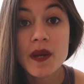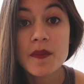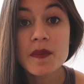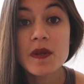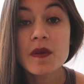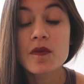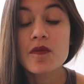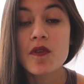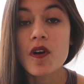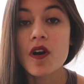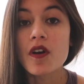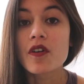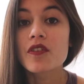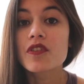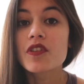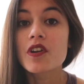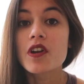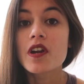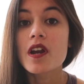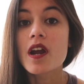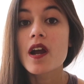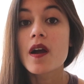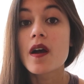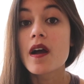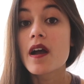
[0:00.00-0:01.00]
get me wrong,
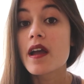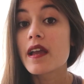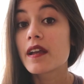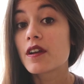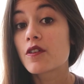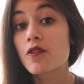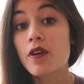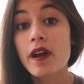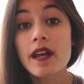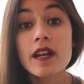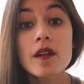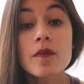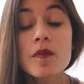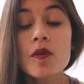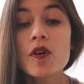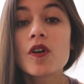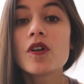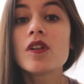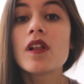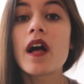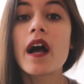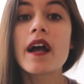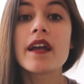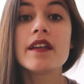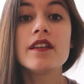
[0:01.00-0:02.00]
they're incredible.
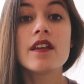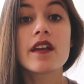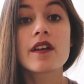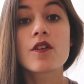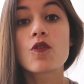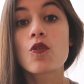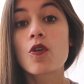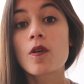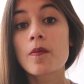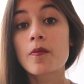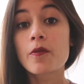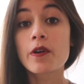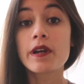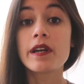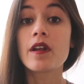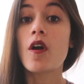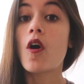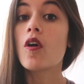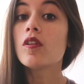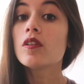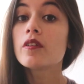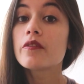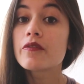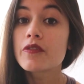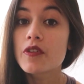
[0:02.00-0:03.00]
I incorporate
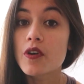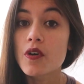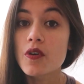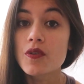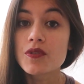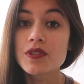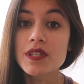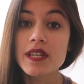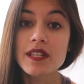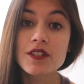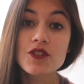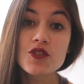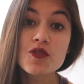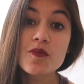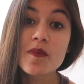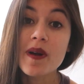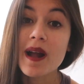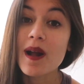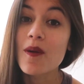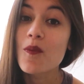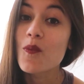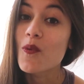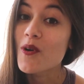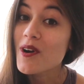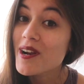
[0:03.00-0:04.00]
all of those into
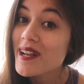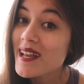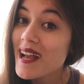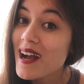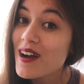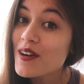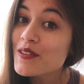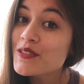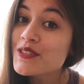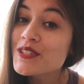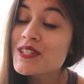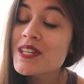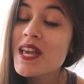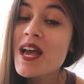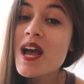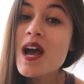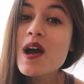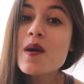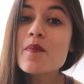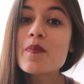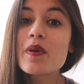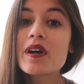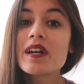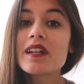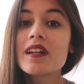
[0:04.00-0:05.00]
my workouts,
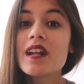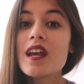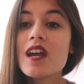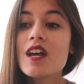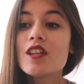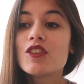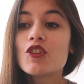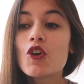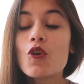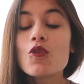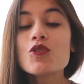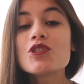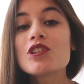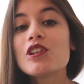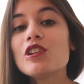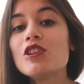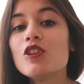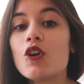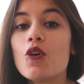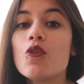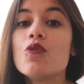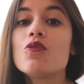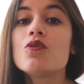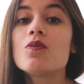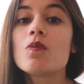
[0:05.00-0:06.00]
but those
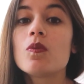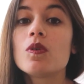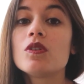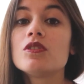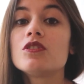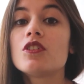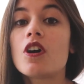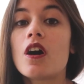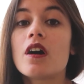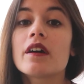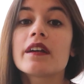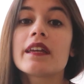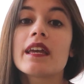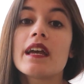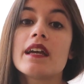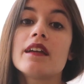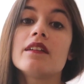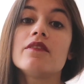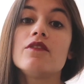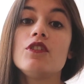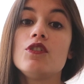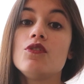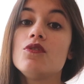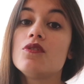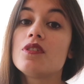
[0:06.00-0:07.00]
alone will not
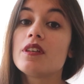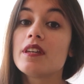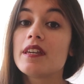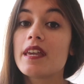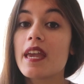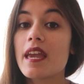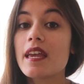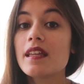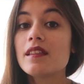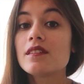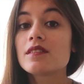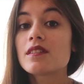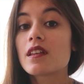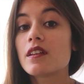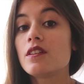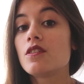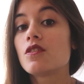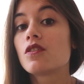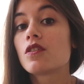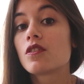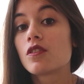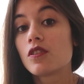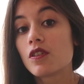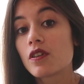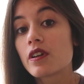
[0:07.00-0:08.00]
get you the gains that
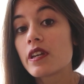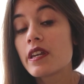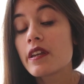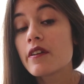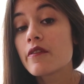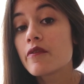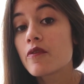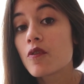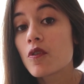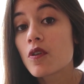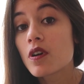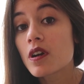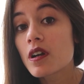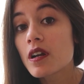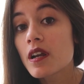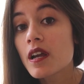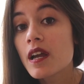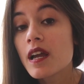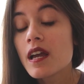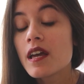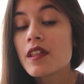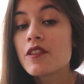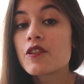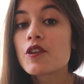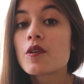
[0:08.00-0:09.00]
you're looking for.
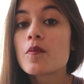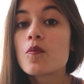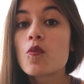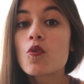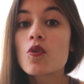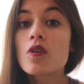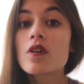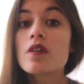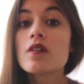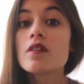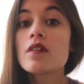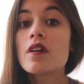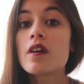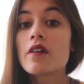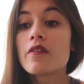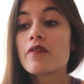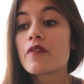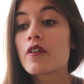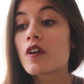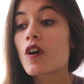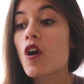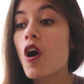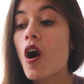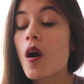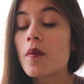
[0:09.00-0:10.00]
They're more
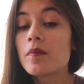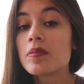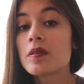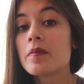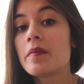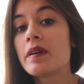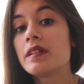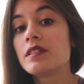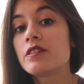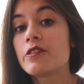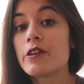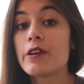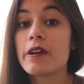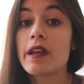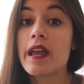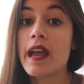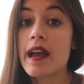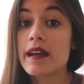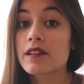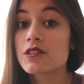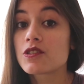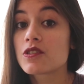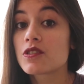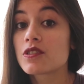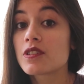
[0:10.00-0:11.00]
of a complementary
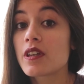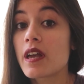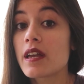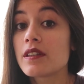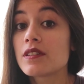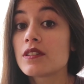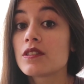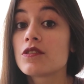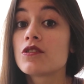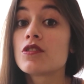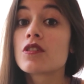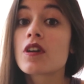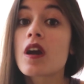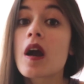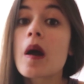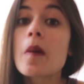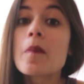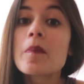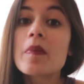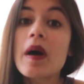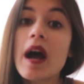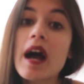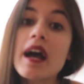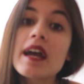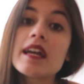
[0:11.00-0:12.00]
exercises to
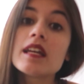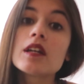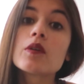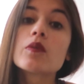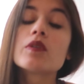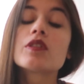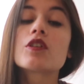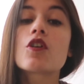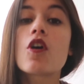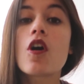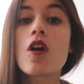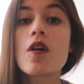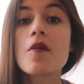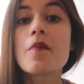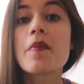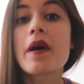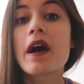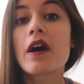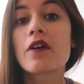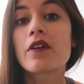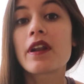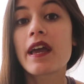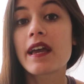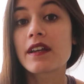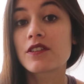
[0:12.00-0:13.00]
combine with
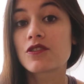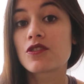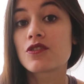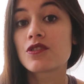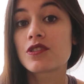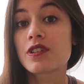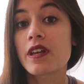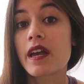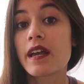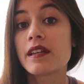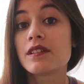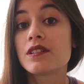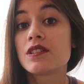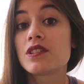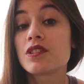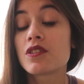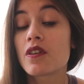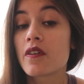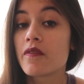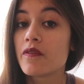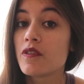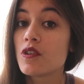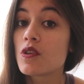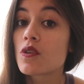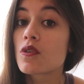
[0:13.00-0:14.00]
compound exercises
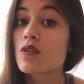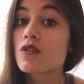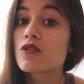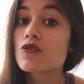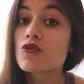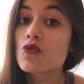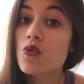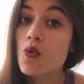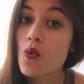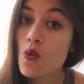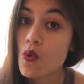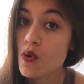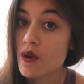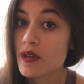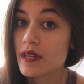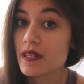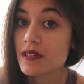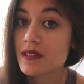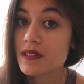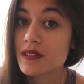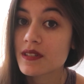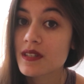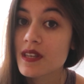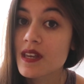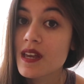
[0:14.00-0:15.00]
of your
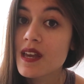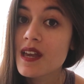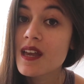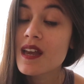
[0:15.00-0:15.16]
choice.